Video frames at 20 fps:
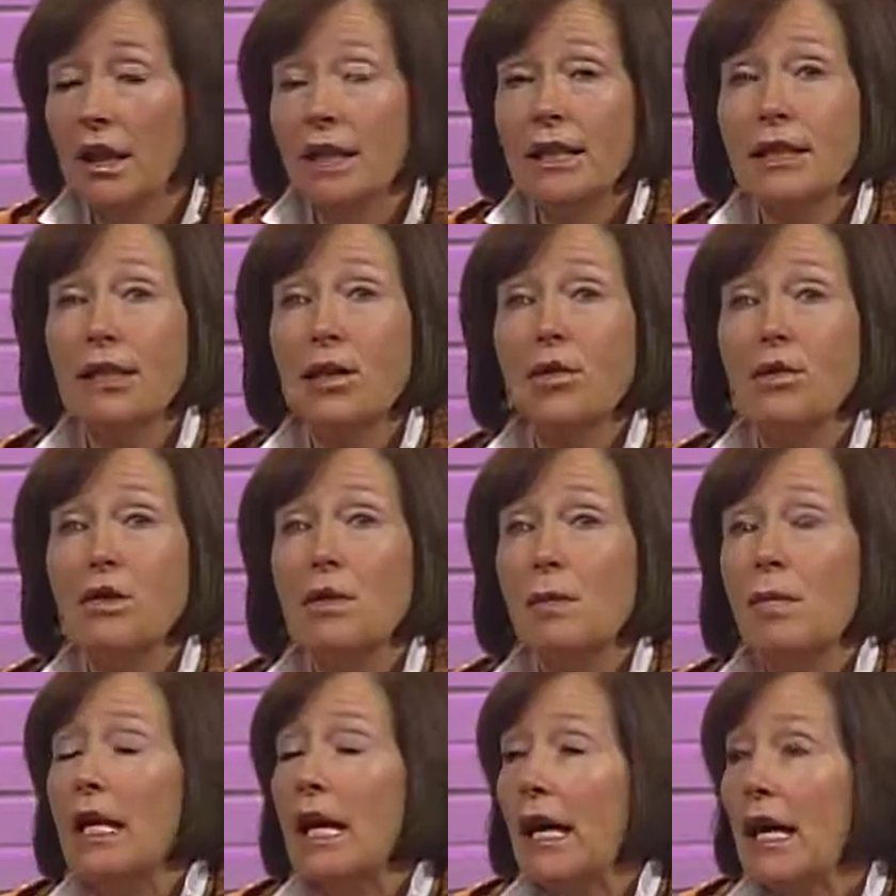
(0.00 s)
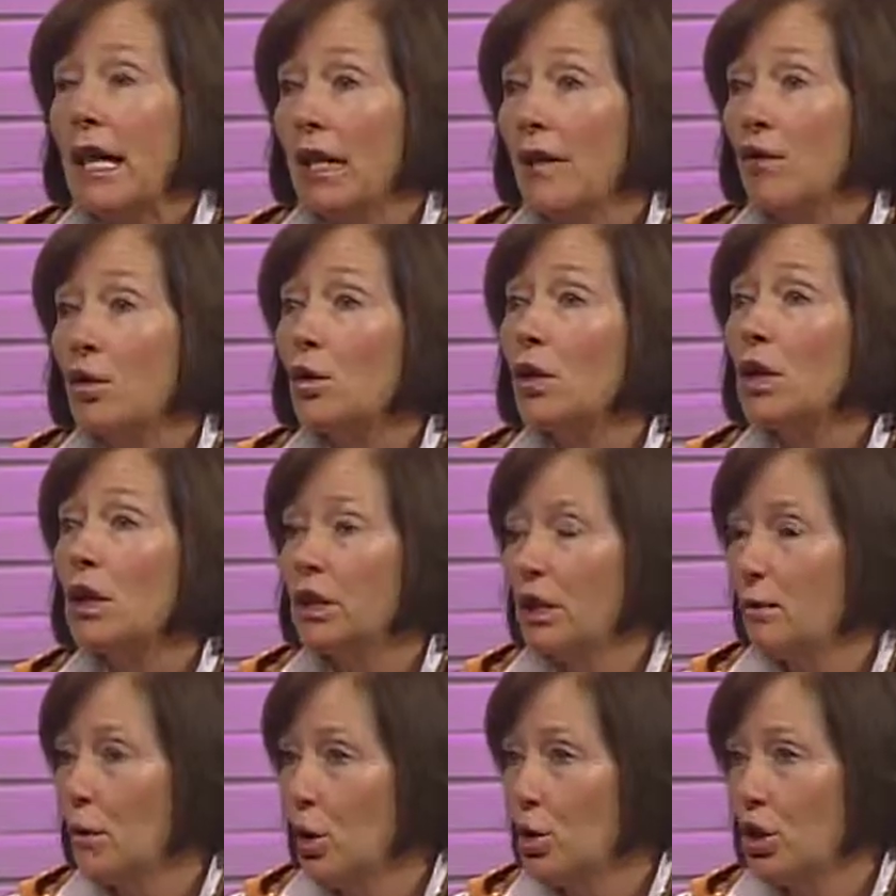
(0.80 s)
So there's behavioral and
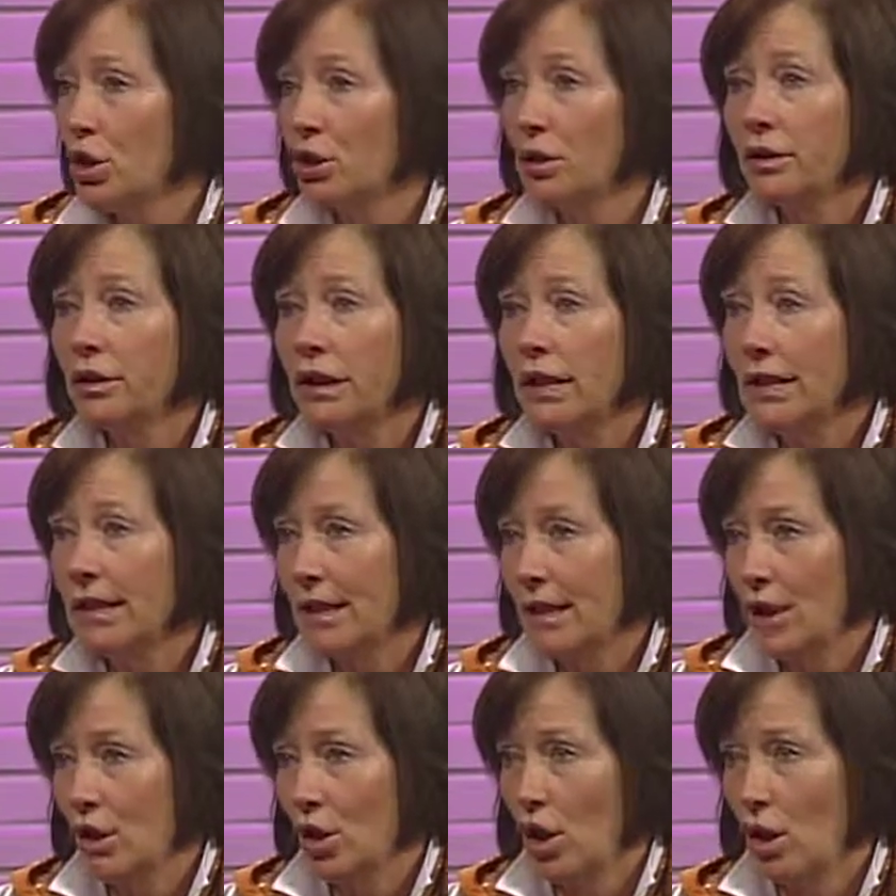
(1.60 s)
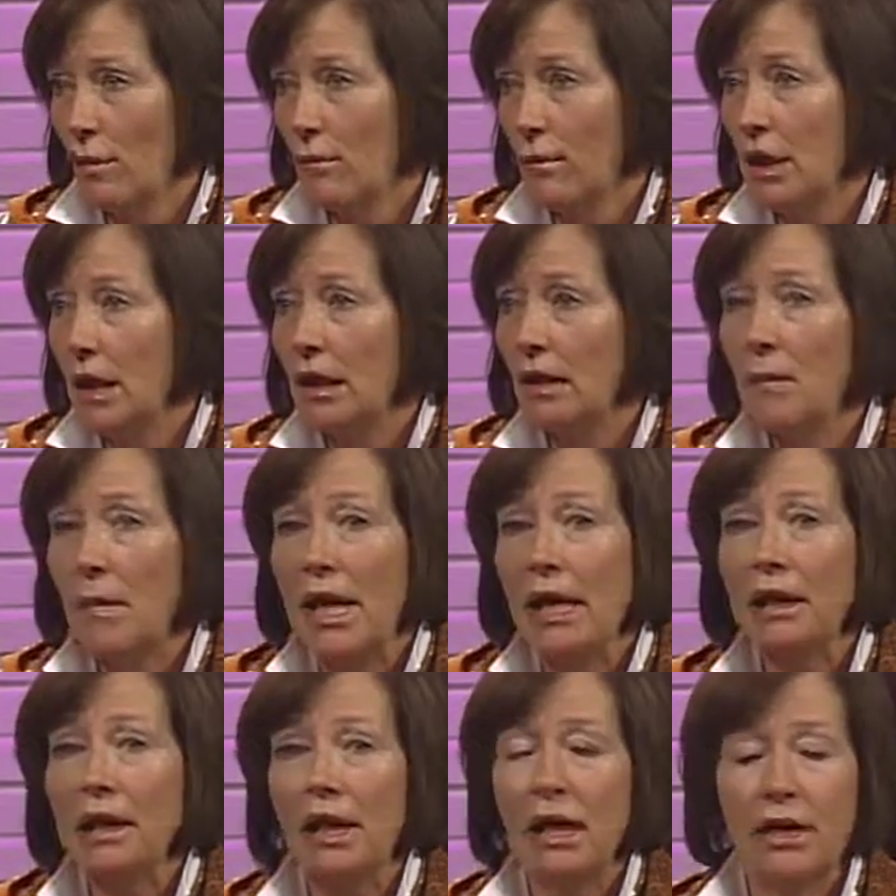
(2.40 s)
emotional needs that aren't being
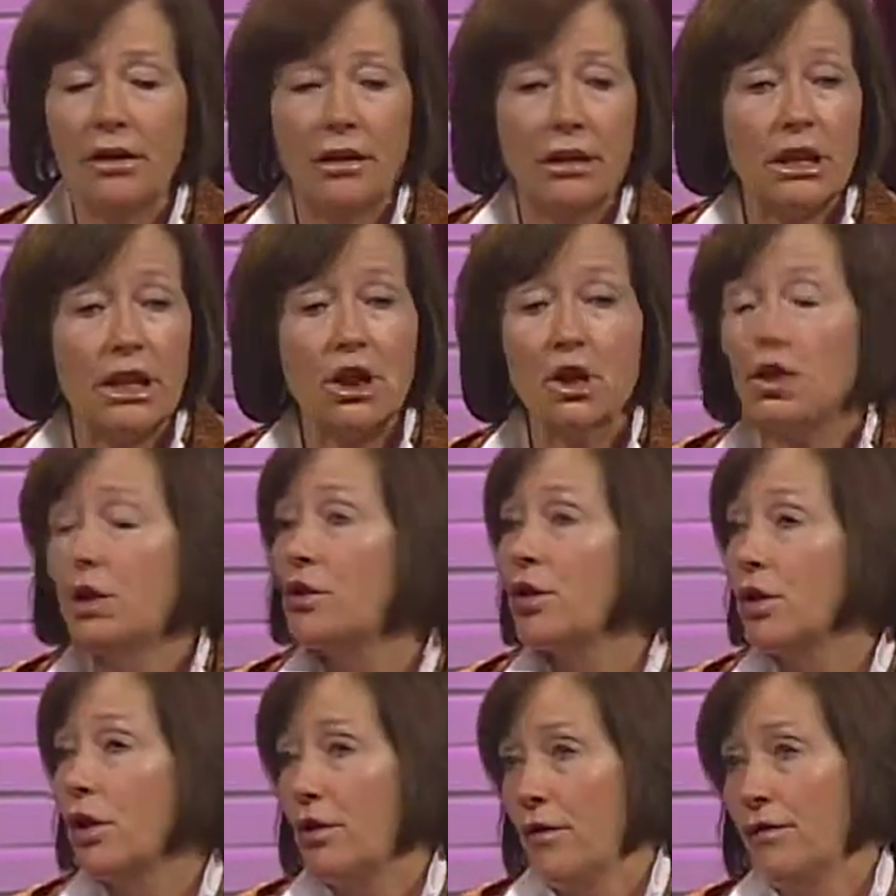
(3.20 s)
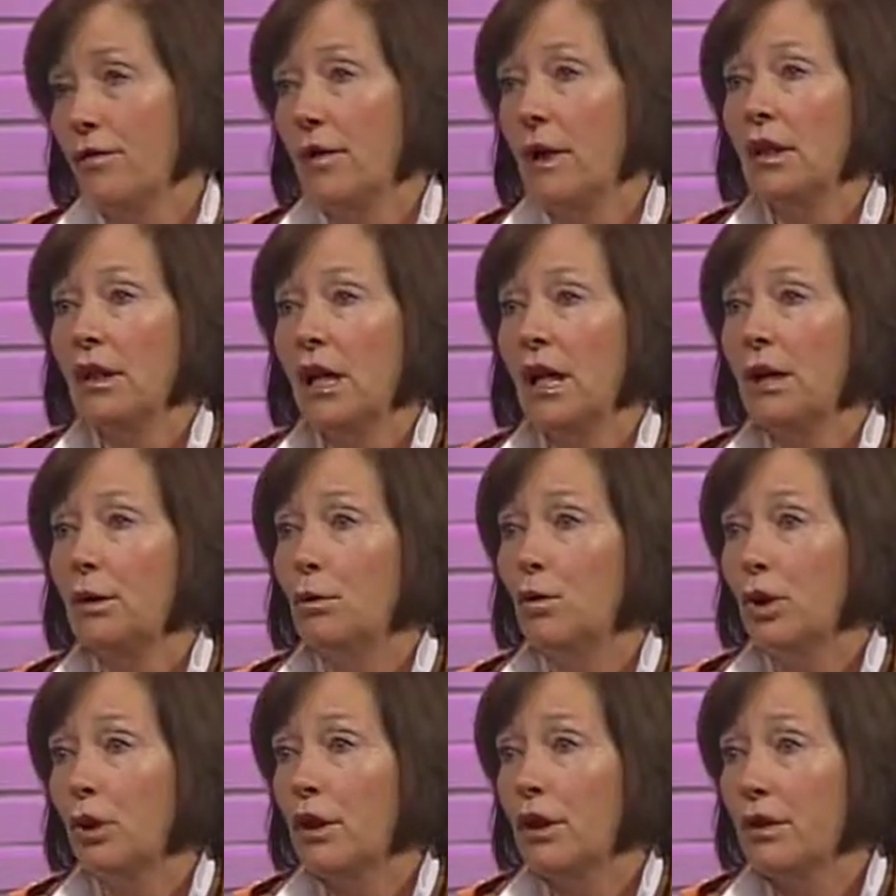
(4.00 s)
met, and the teachers are the frontline
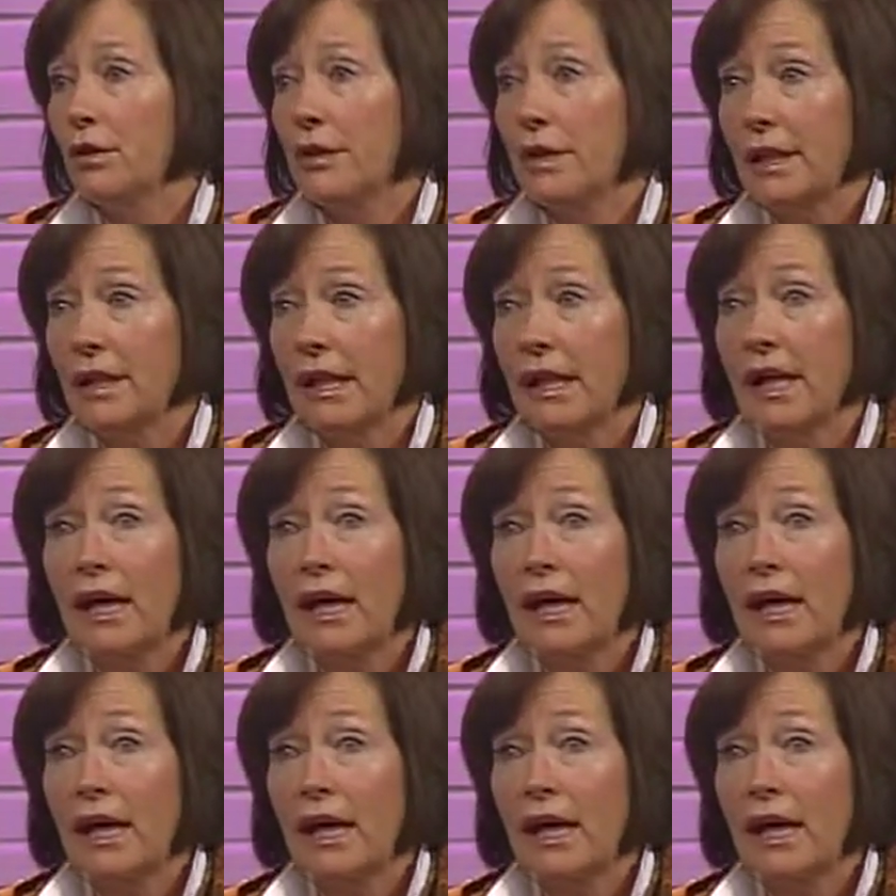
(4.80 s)
workers.